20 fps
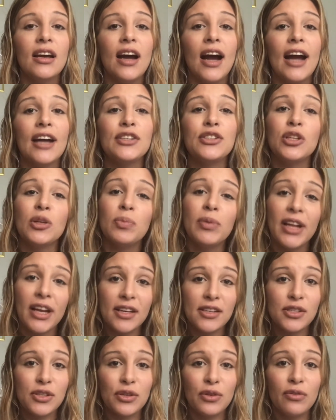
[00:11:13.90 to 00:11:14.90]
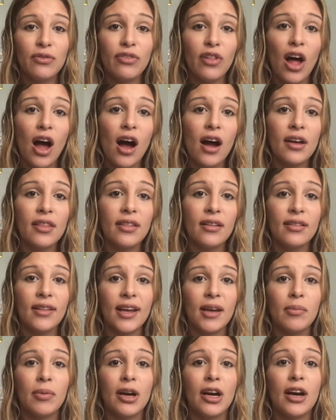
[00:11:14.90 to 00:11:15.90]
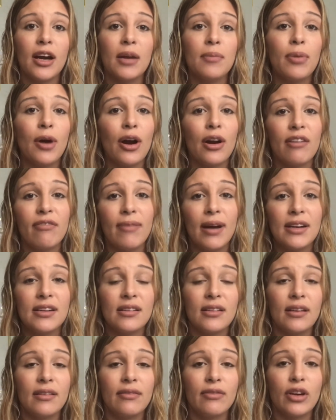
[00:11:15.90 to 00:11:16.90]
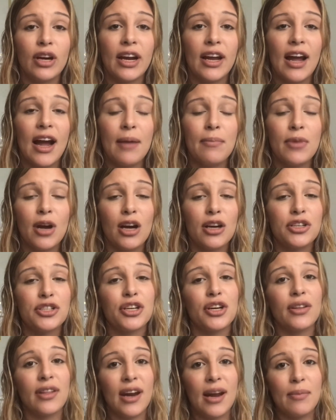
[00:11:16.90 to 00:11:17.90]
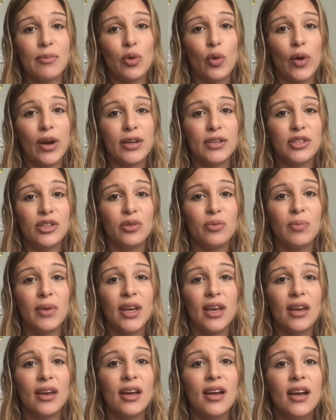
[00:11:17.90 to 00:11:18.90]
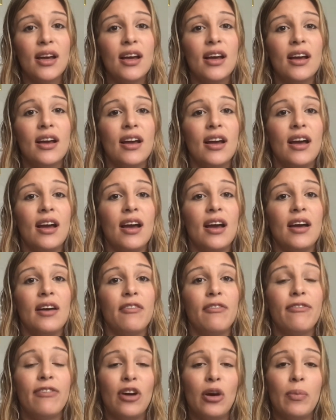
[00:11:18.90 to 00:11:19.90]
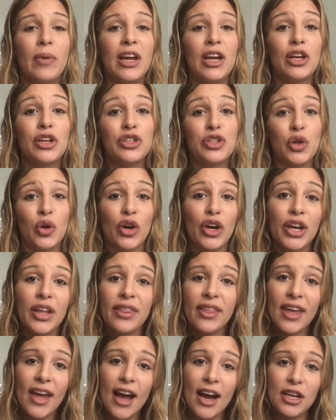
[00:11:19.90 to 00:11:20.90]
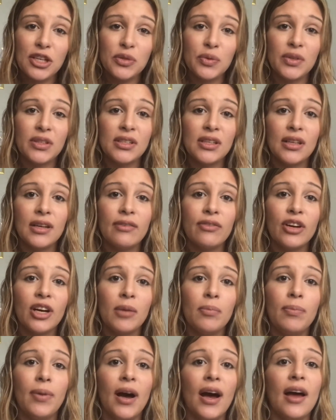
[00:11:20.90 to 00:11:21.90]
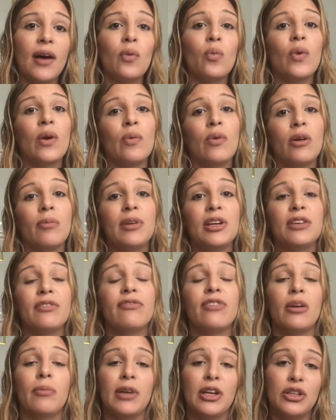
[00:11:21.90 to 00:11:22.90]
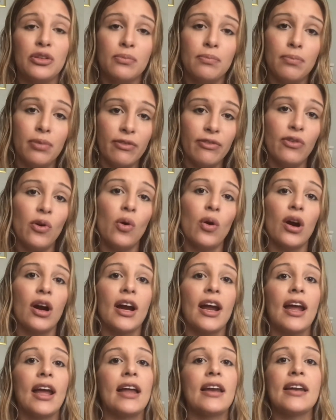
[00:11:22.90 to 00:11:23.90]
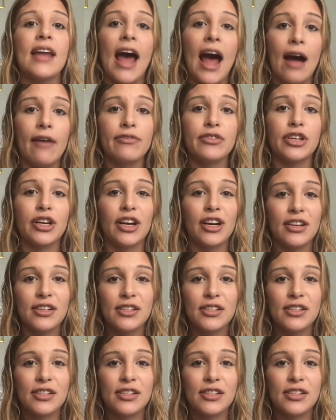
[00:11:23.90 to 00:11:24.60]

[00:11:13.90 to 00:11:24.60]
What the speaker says: I do plan to vlog the labor and part of my delivery. I'm not sure that I'm going to be filming during the actual delivery, but we will be filming before and after.